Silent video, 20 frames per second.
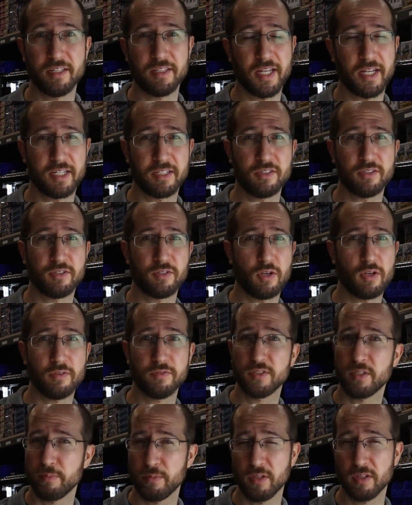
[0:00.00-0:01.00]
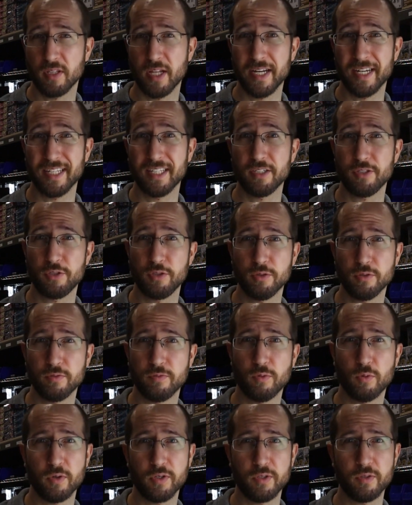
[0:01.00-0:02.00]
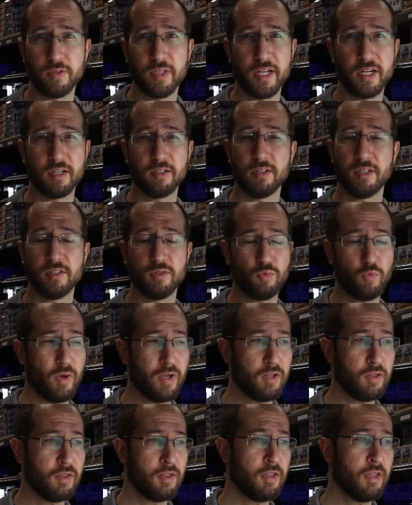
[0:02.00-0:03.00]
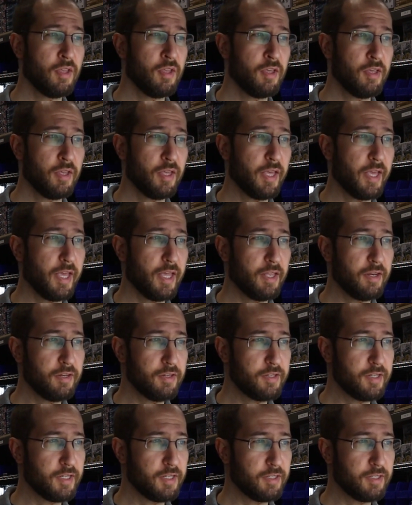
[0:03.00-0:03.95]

and that can solve some of the lighting issues for you there as well. And